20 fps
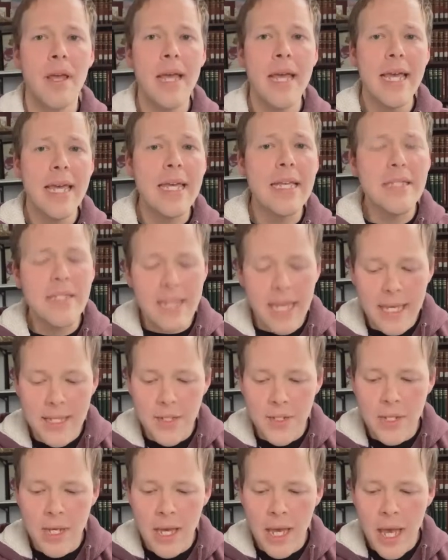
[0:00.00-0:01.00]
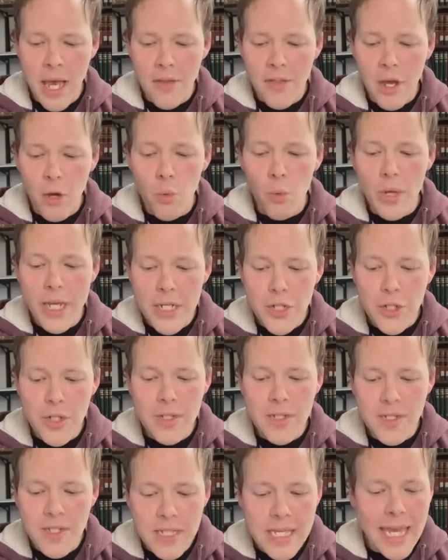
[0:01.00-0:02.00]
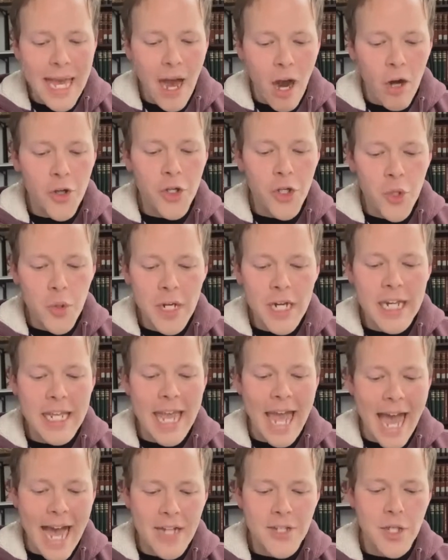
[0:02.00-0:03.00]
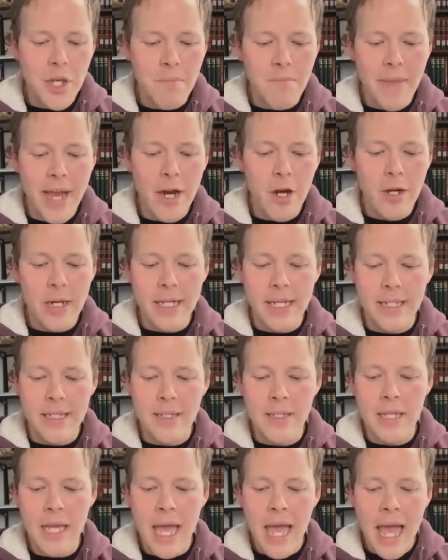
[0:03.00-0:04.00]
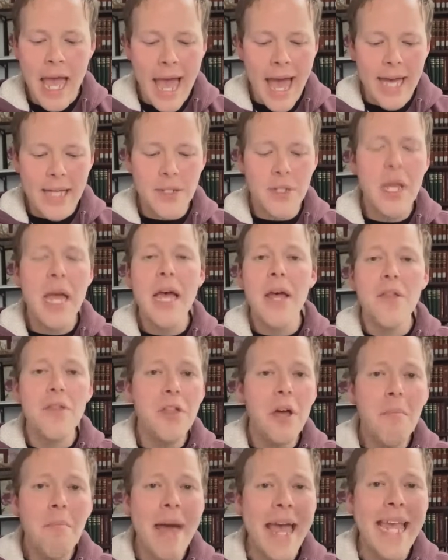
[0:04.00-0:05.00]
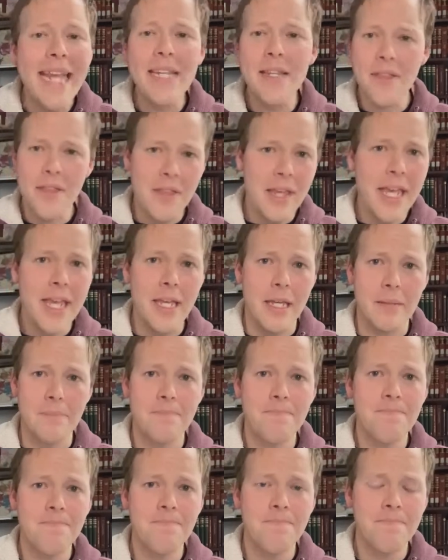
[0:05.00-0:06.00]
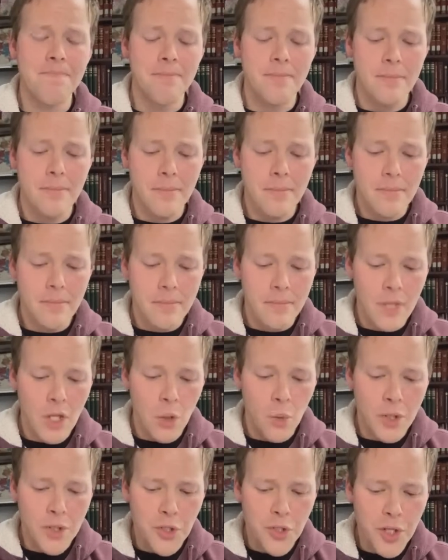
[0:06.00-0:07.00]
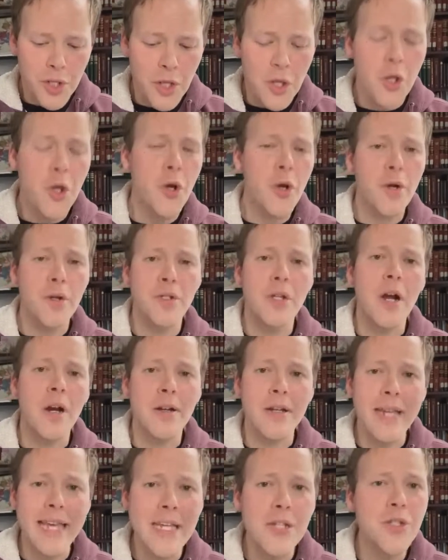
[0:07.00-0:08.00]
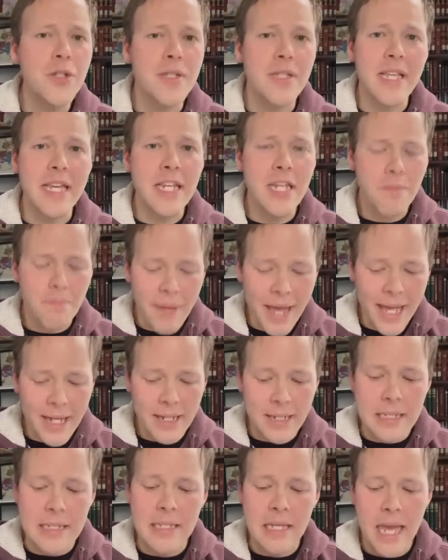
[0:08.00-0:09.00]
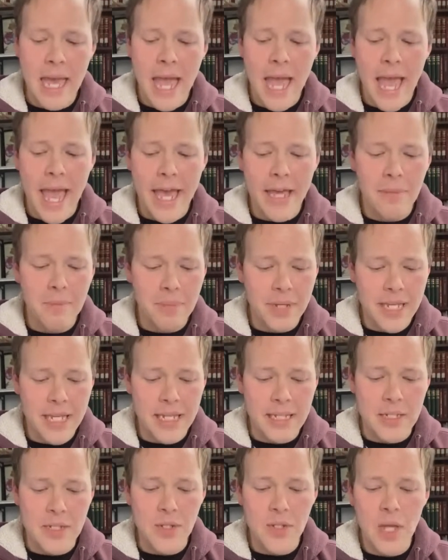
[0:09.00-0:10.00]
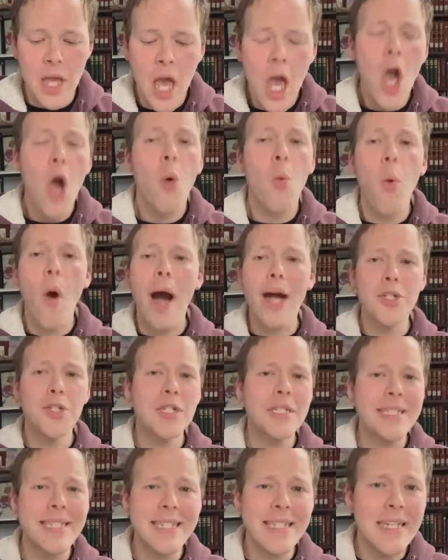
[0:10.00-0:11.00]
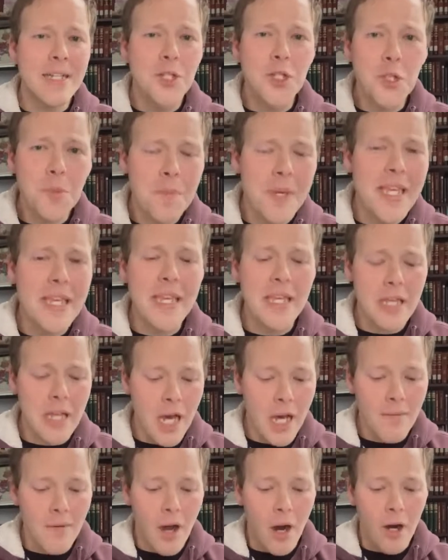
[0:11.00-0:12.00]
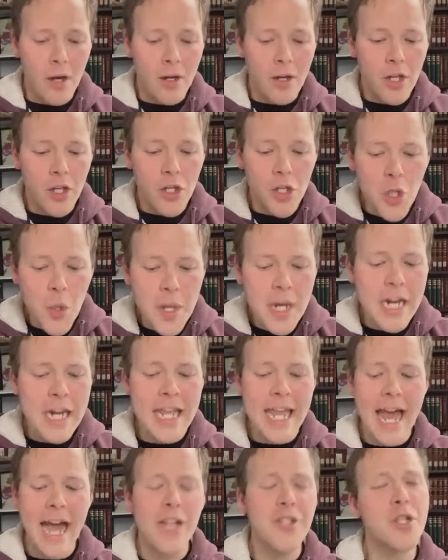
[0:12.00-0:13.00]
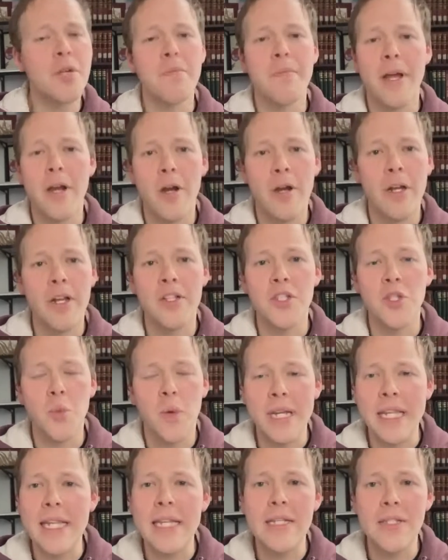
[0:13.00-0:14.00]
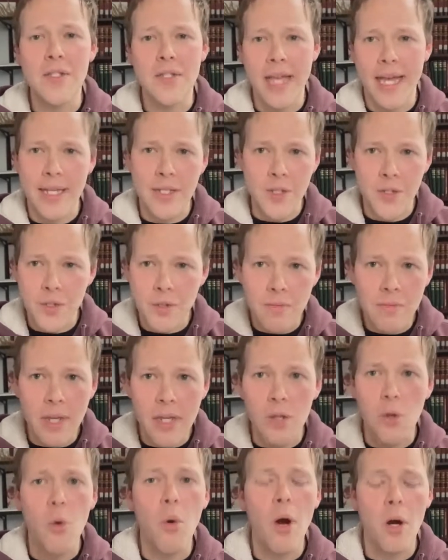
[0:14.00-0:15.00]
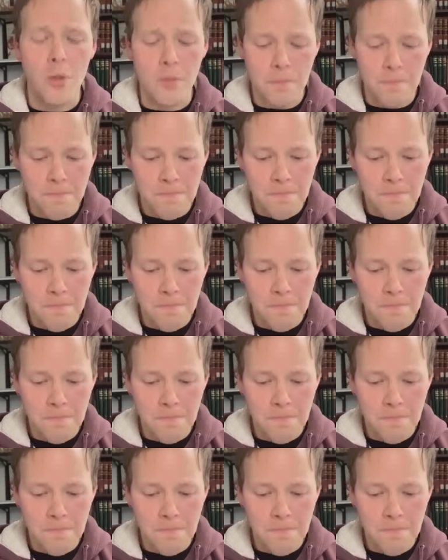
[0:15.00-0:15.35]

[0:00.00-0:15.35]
He says that we should see our unity as Americans as the main thing which secures our nation's independence and peace. Washington is speaking of our unity as Americans when he says, and quote,